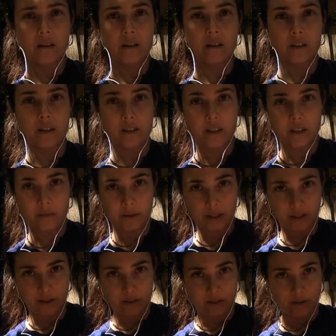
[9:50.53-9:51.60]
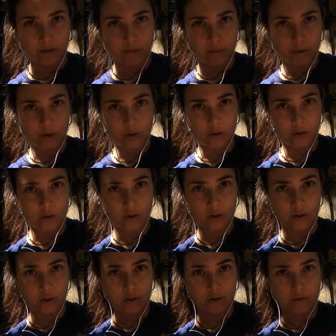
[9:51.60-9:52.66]
And just let the muscle sort of
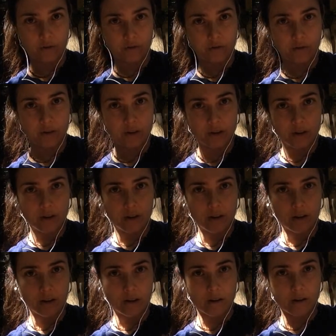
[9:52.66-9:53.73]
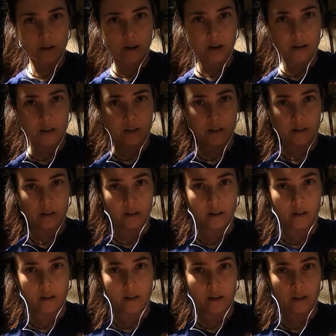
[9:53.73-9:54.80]
pull across under
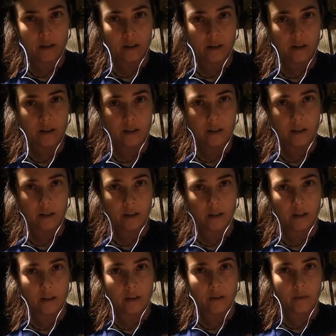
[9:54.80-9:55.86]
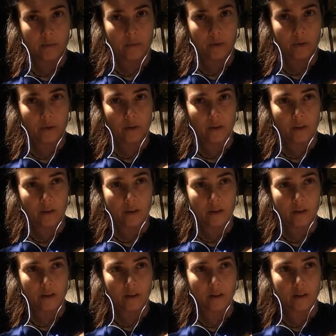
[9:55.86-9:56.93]
your, pull
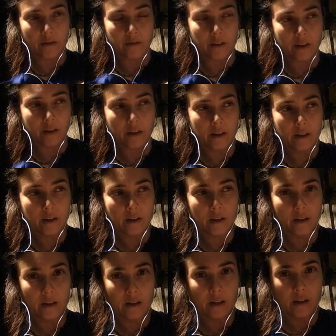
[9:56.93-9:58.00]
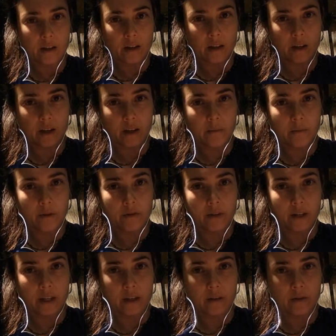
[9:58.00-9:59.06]
under your finger. And keep
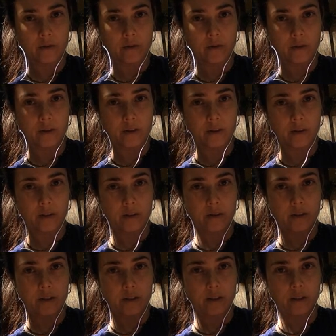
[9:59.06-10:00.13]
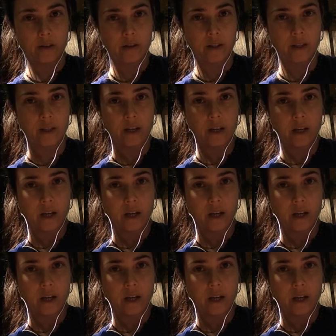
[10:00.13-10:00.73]
moving down toward your toe as you do it.